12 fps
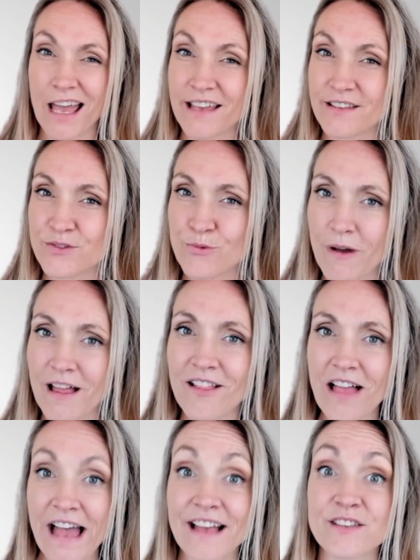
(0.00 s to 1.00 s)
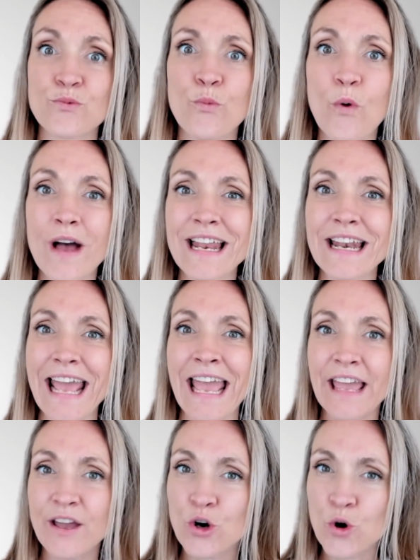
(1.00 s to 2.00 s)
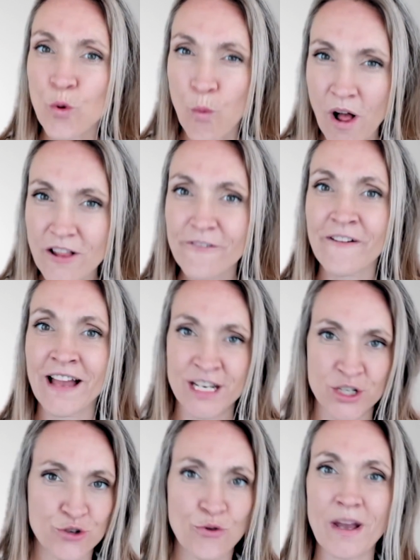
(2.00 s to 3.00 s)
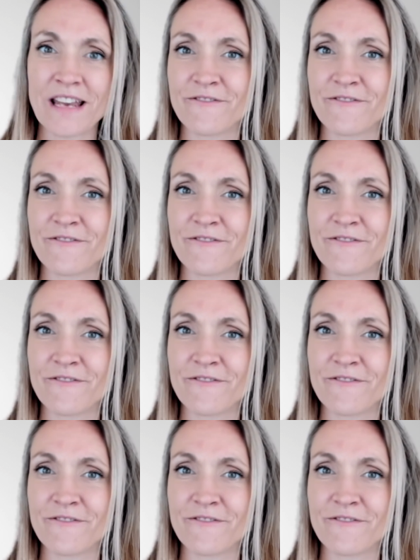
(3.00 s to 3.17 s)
as well as what a qualified joint